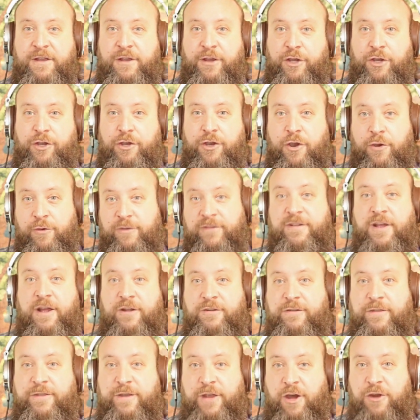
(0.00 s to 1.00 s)
goes down to
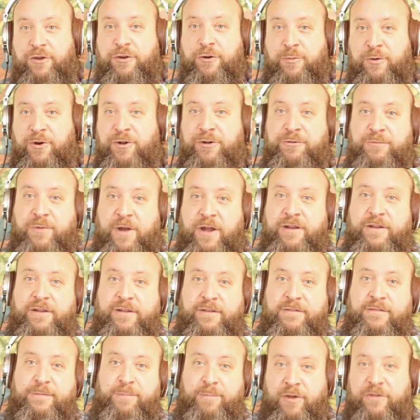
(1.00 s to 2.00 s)
the underworld, right? And he's
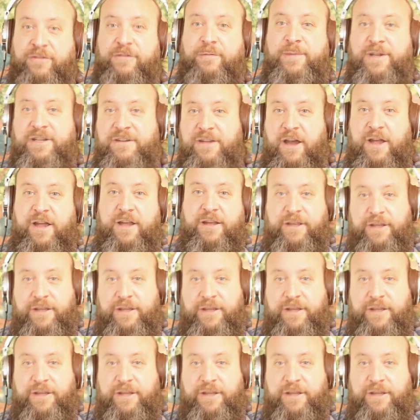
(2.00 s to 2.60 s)
supposed to be dying.